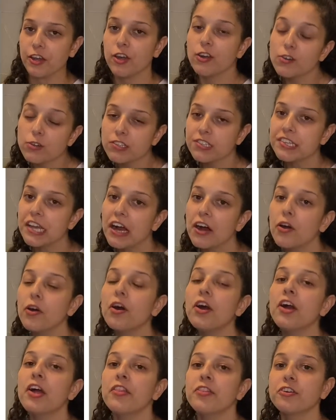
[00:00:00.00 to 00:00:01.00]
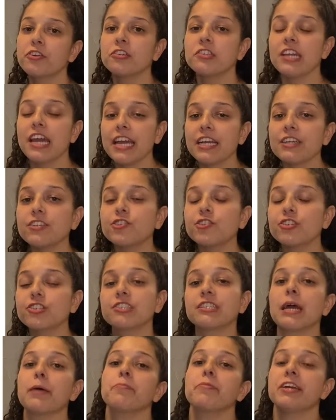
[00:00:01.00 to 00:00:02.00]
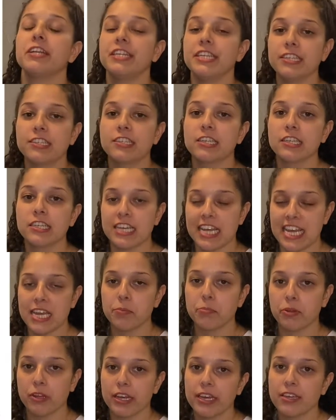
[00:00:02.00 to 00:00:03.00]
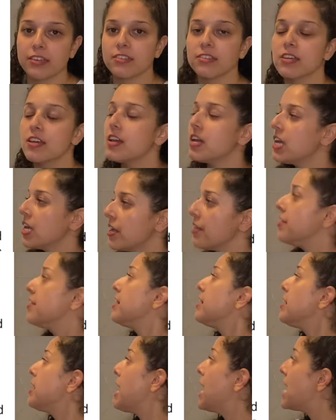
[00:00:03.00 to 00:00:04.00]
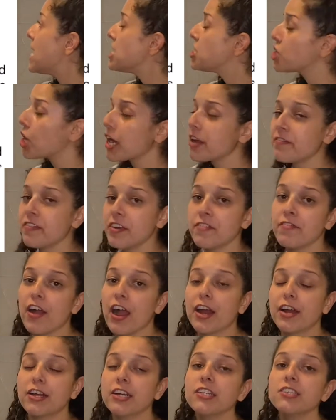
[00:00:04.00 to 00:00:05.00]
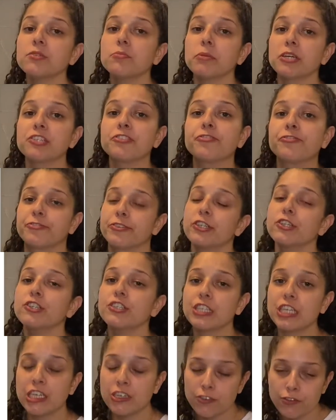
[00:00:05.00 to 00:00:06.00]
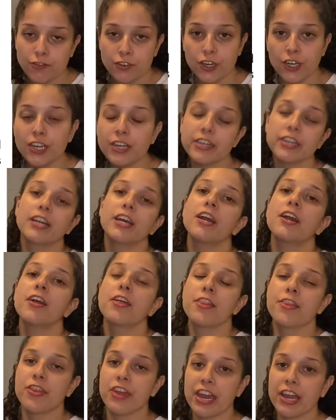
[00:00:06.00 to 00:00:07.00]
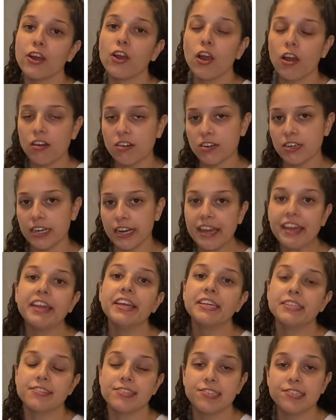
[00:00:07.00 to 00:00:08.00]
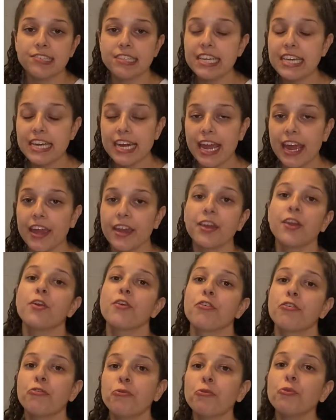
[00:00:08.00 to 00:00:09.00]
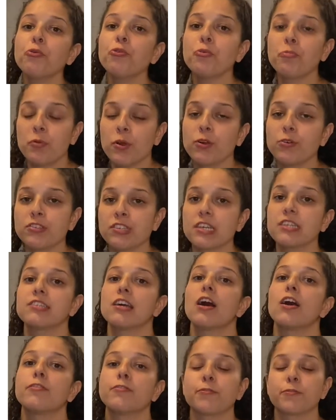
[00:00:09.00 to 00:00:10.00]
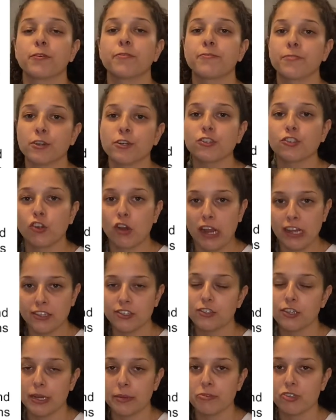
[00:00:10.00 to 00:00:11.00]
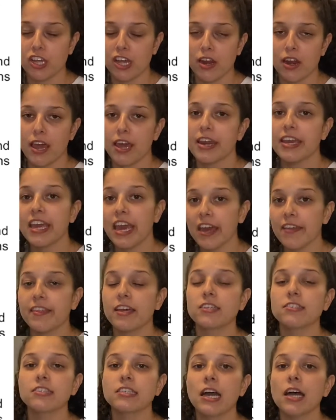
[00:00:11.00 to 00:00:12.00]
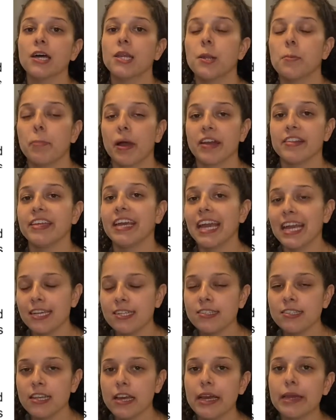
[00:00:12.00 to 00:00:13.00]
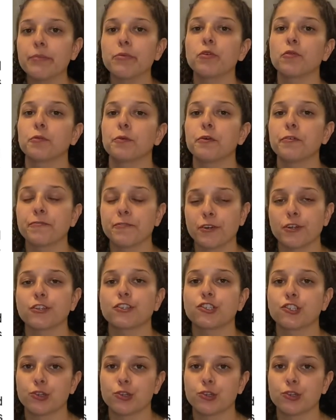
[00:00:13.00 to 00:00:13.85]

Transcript: a host cell, there's an extra step that needs to take place. The HIV virus must first convert their RNA into DNA through the process of reverse transcription. And again, that is done by the enzyme reverse